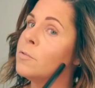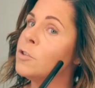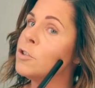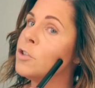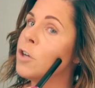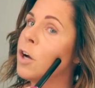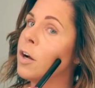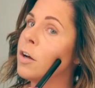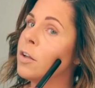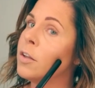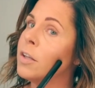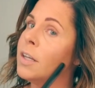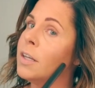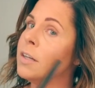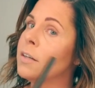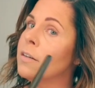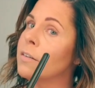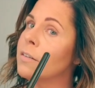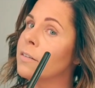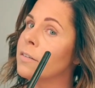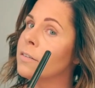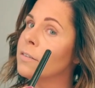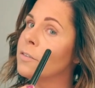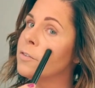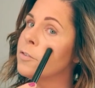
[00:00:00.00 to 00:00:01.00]
chocolate,
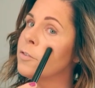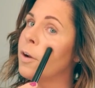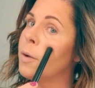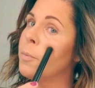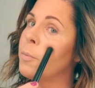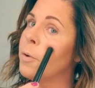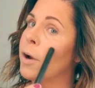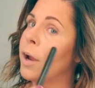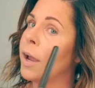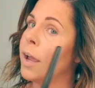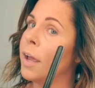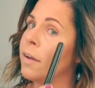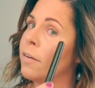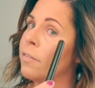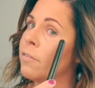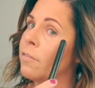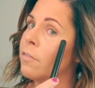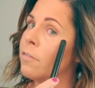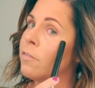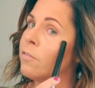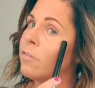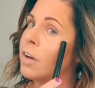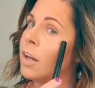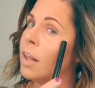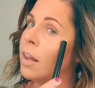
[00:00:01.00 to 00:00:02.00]
strawberry,
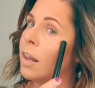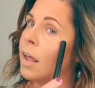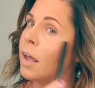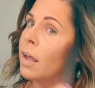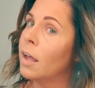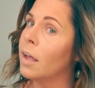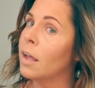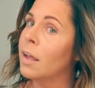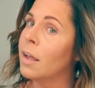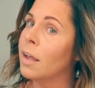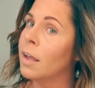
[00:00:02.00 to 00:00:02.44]
vanilla.